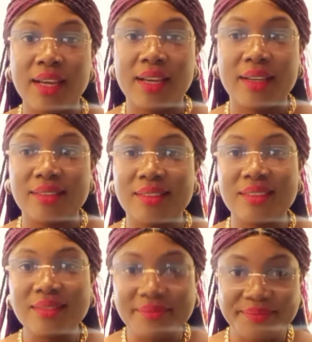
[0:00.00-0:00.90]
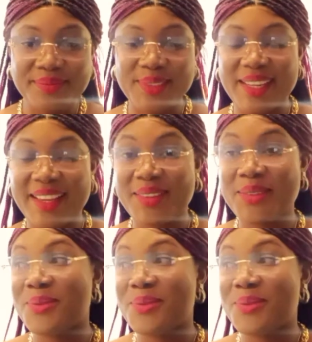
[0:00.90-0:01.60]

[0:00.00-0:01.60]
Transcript: and you're like, oh